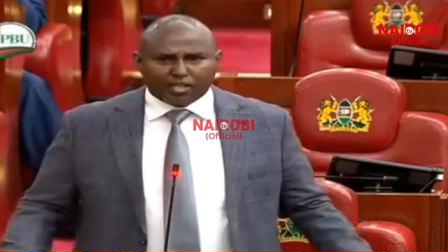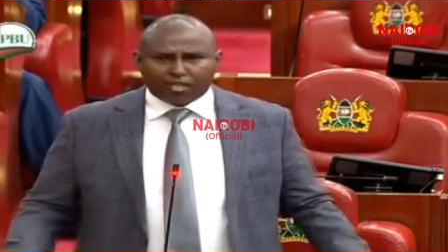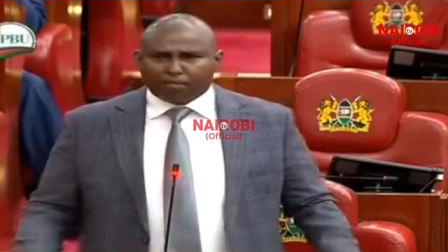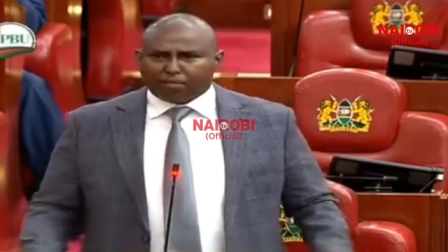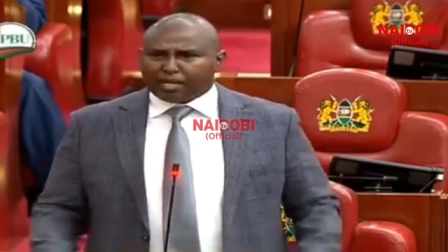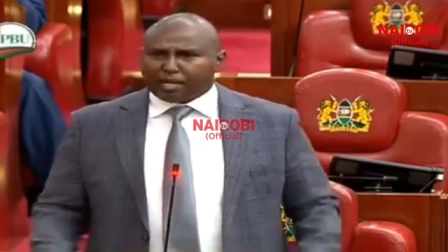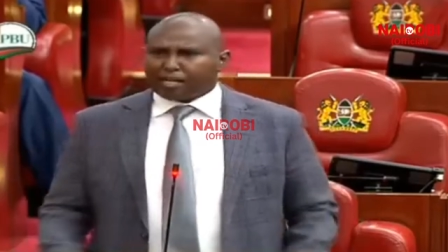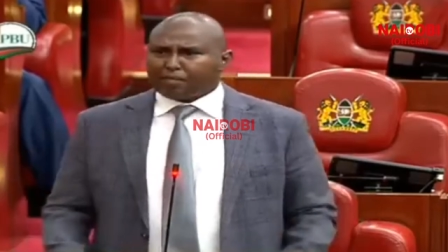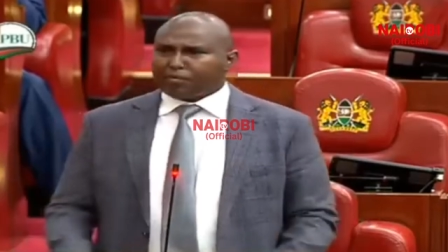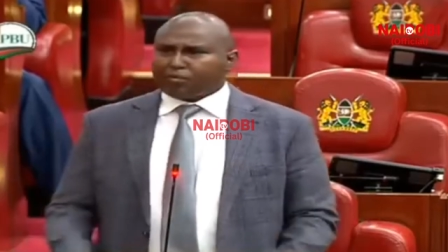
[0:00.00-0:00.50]

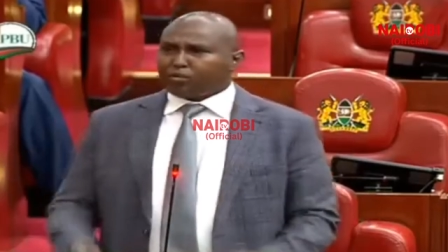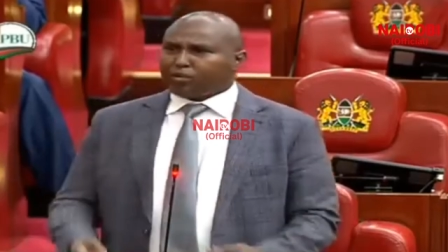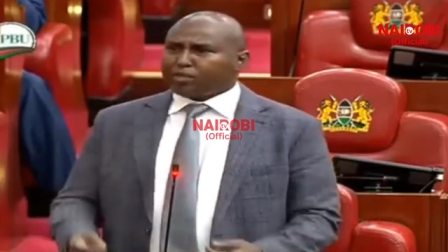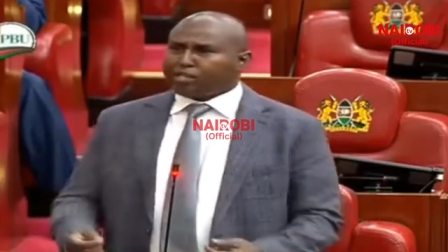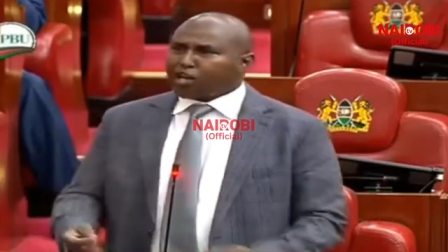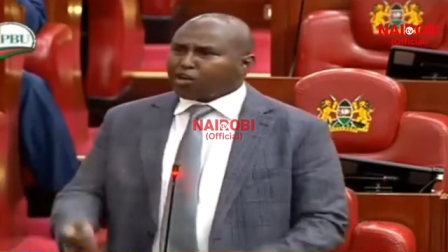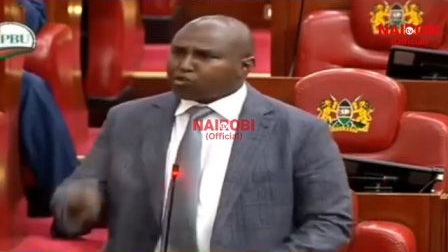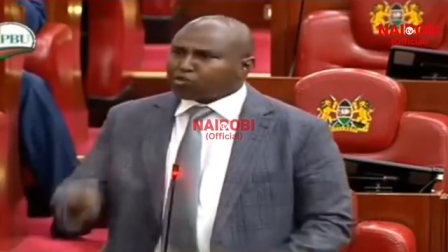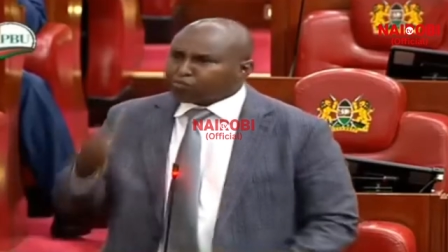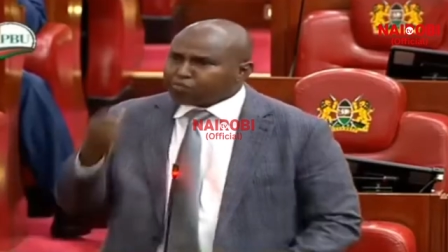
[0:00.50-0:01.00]
Parliament,
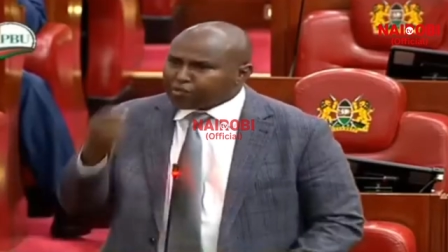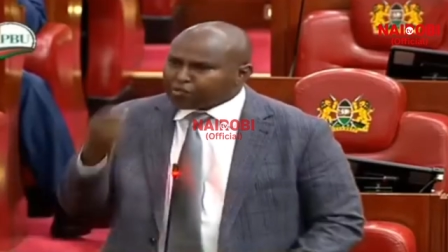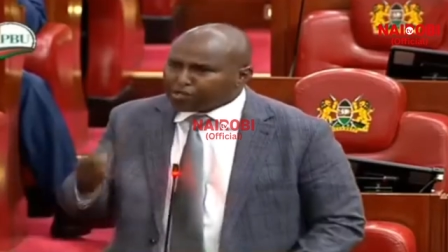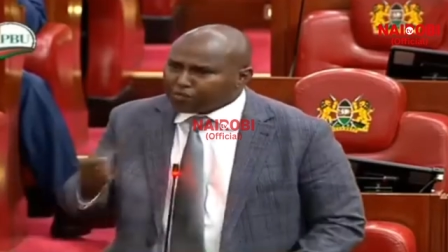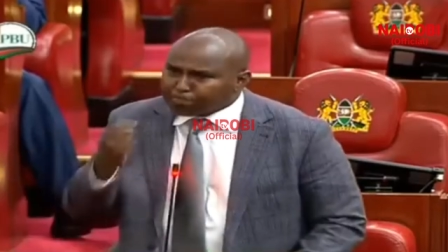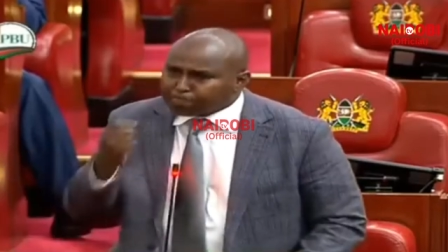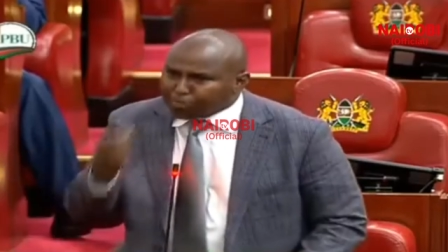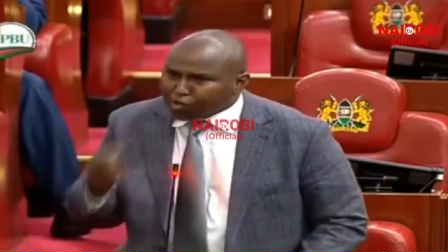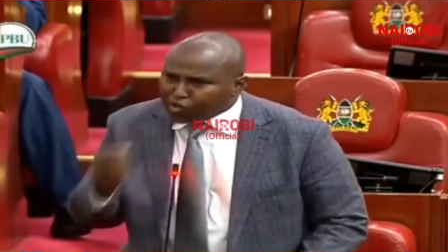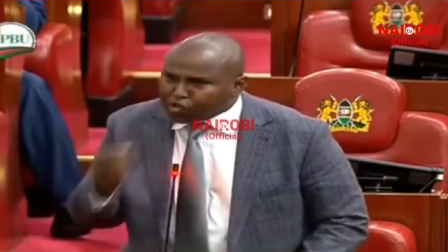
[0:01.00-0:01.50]
without
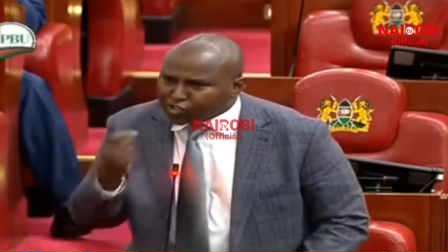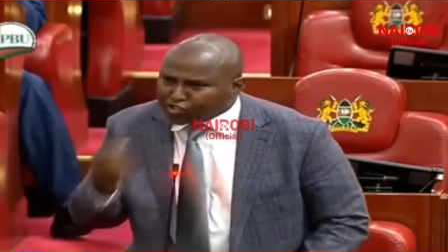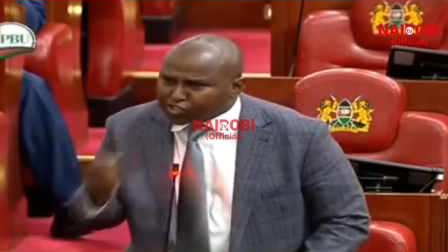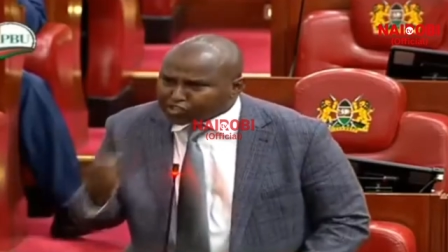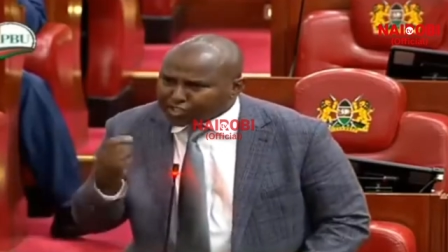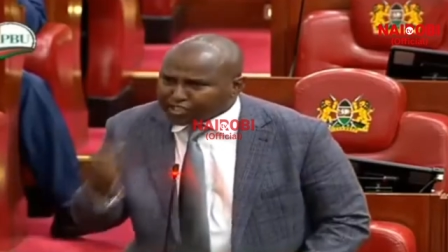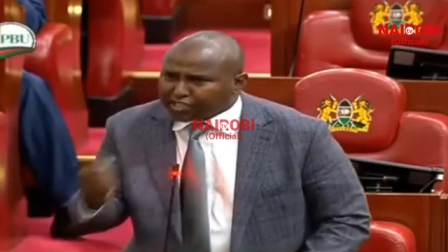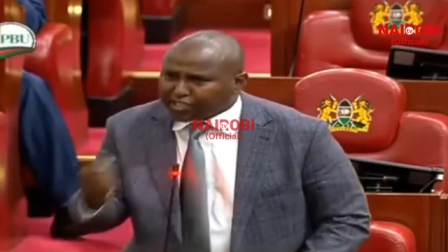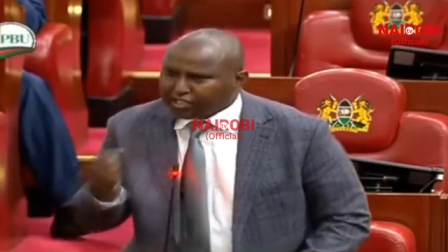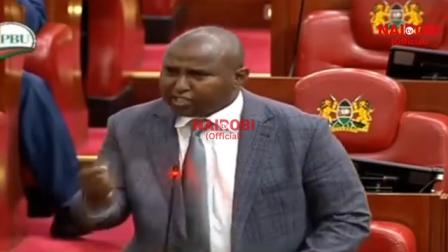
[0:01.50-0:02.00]

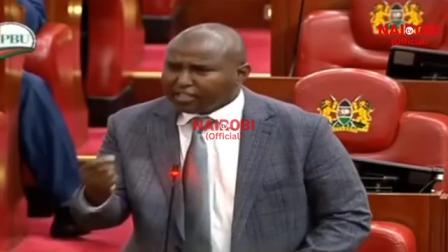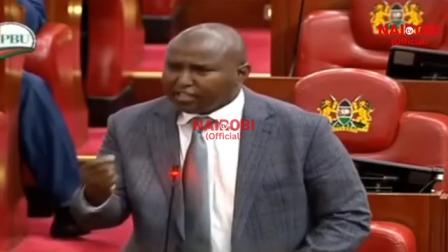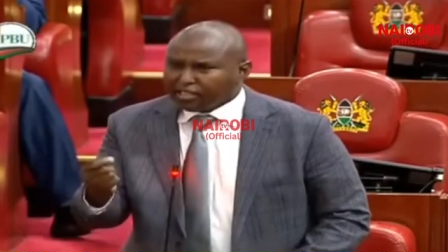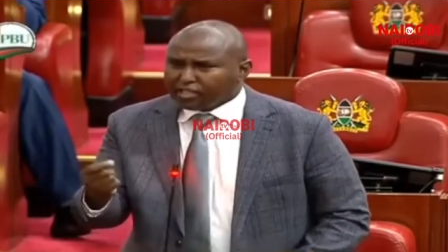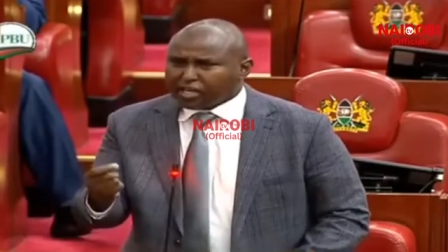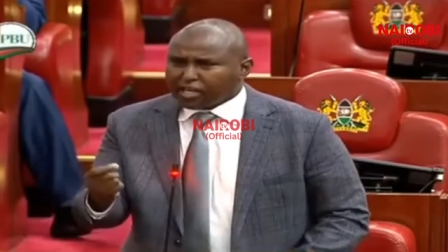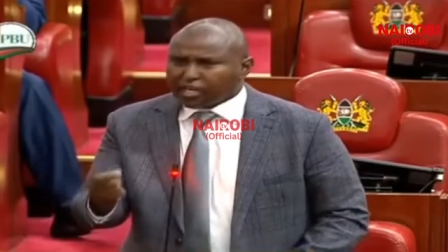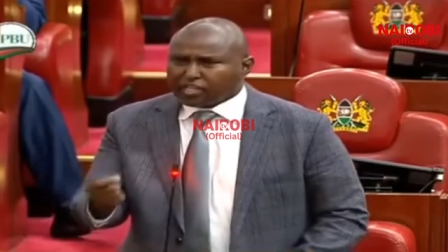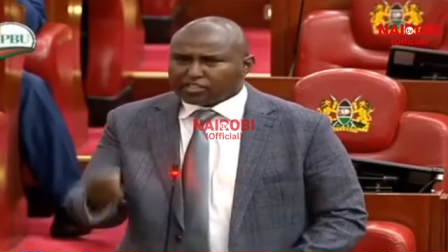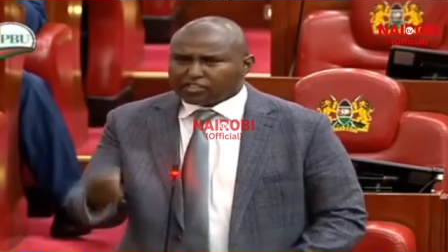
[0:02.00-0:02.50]
pinpointing
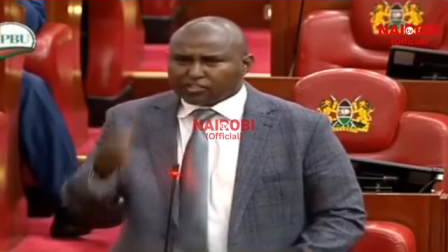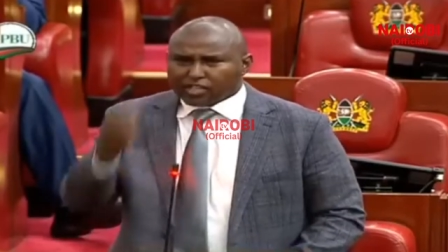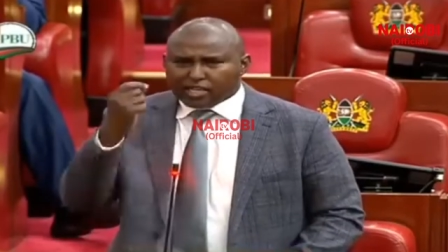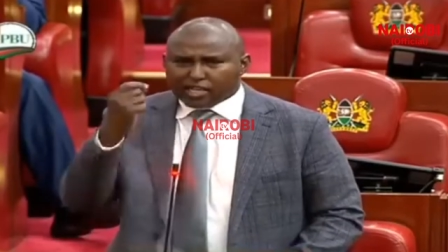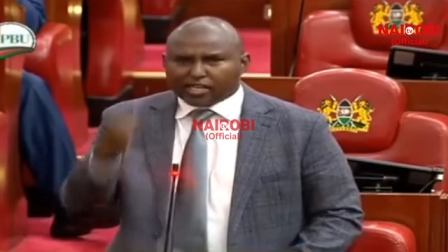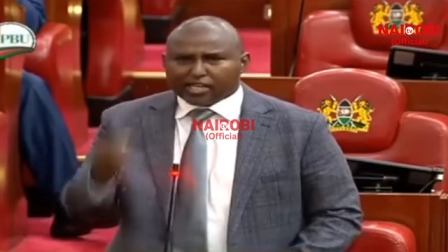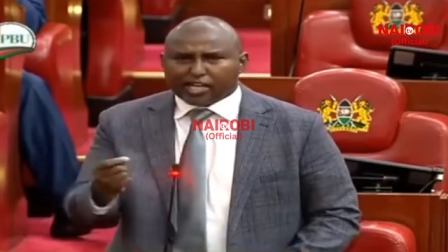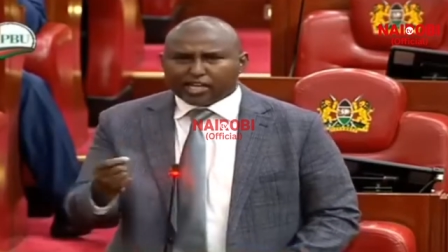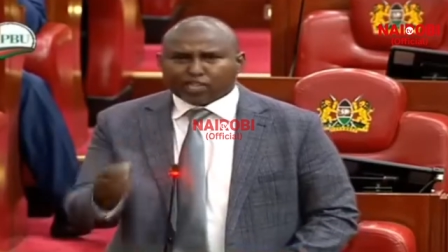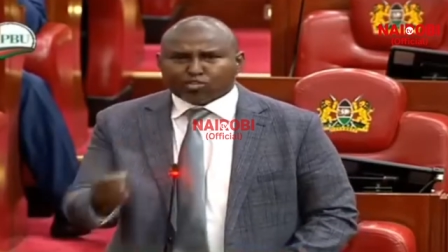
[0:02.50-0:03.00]
and
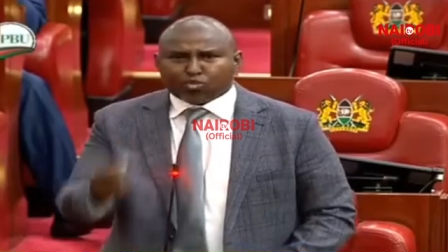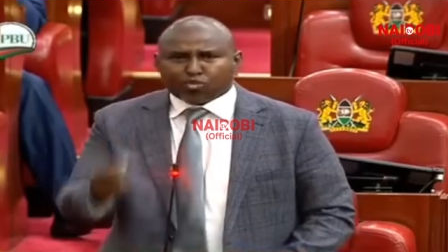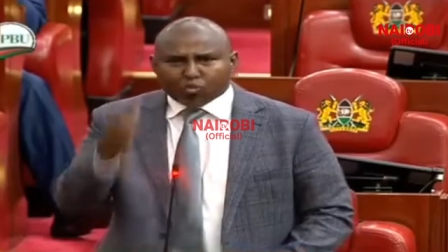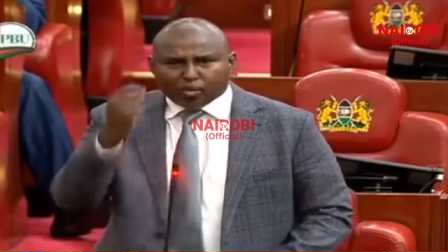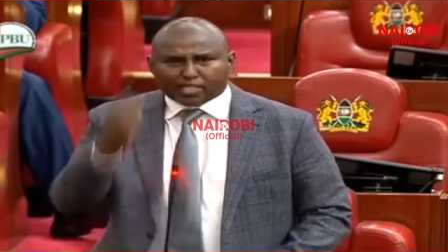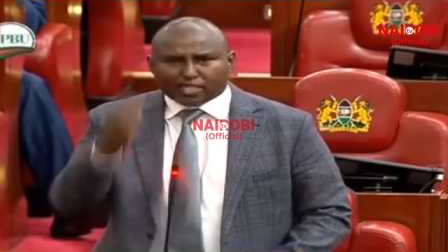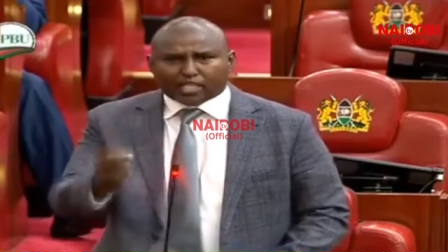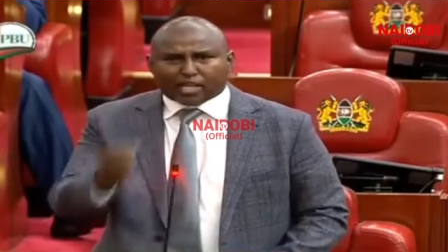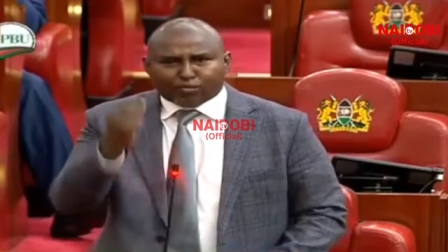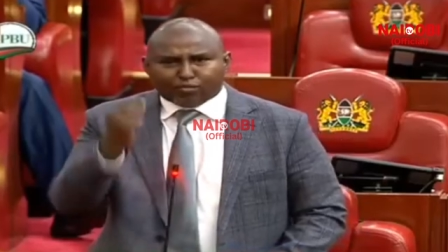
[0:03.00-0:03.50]
telling us
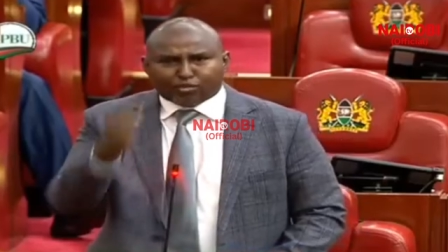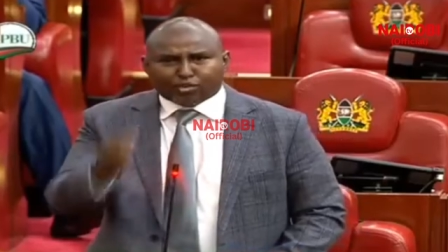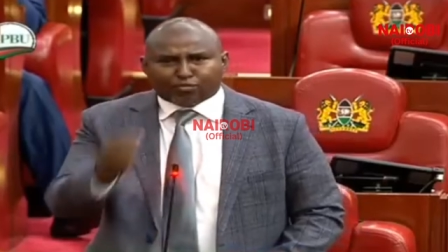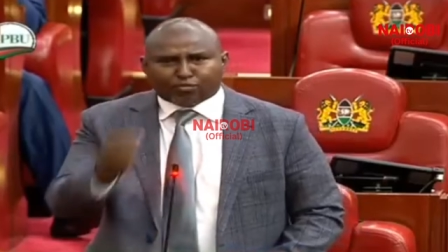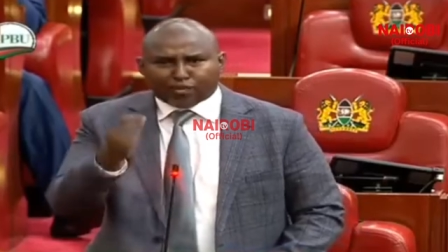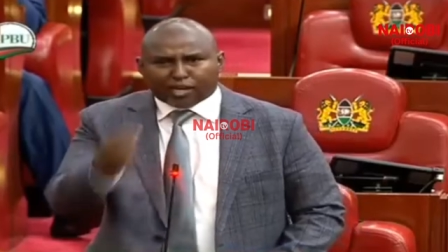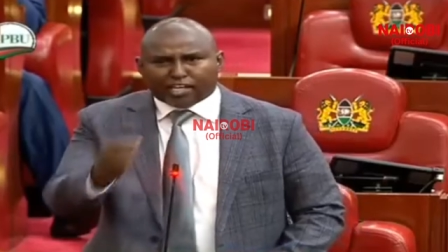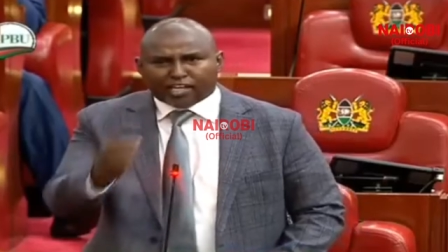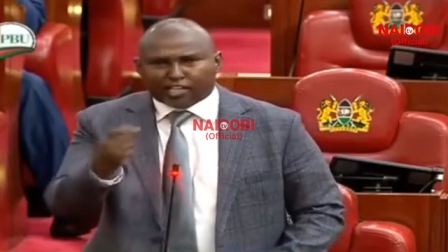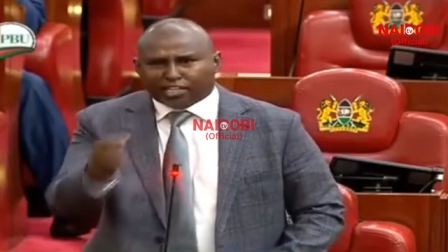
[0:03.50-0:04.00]
what have we
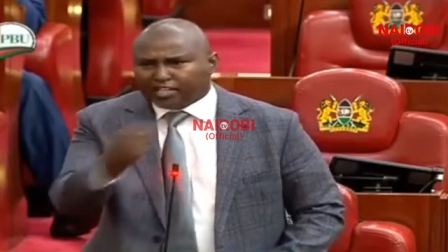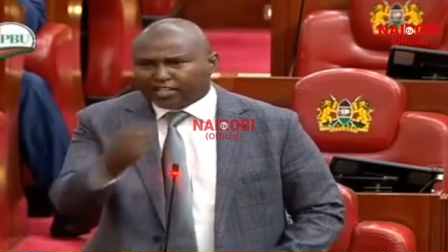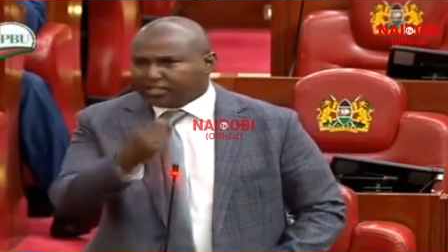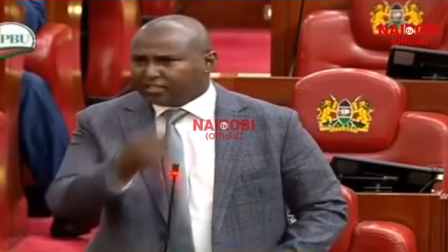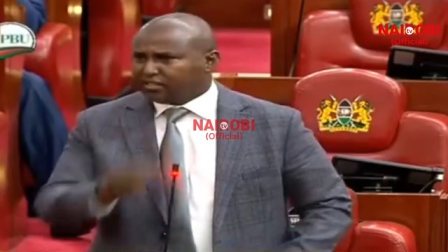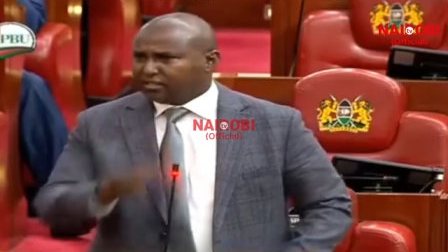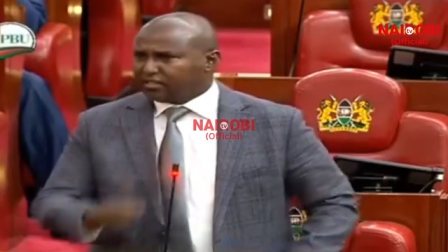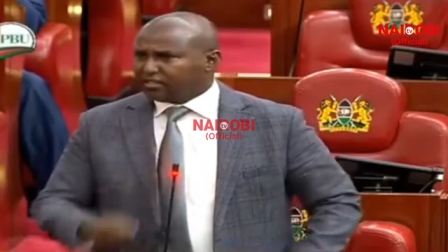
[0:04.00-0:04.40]
failed in.